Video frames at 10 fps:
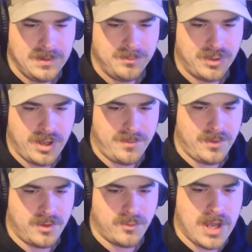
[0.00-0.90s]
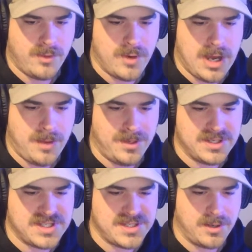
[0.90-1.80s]
But a round robin
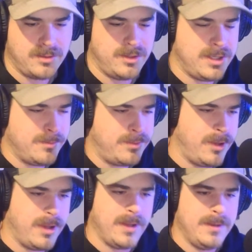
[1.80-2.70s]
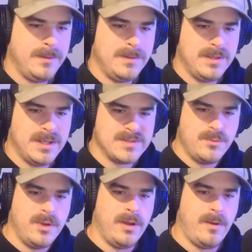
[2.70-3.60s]
is certainly in play as
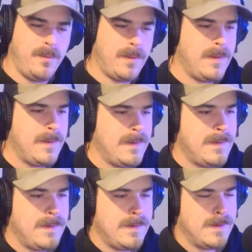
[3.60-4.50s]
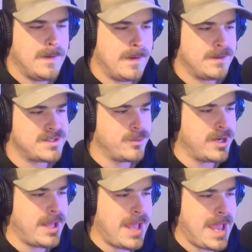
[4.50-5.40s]
well. So we're
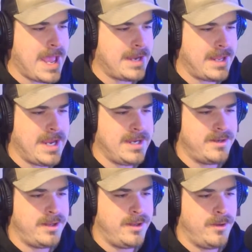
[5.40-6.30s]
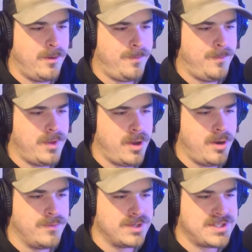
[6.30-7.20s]
going to add Aiden Hill
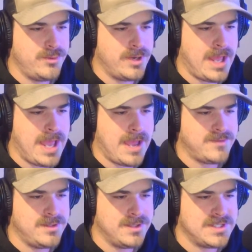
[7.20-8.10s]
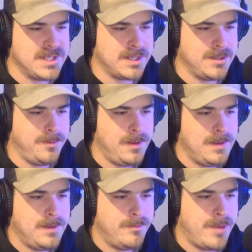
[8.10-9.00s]
over 2.5 to the ticket,
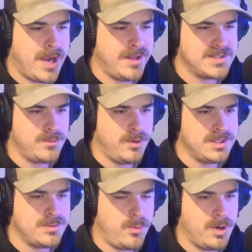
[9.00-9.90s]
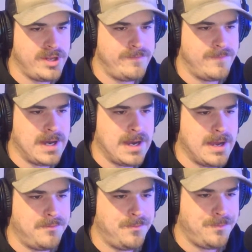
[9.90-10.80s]
minus 125.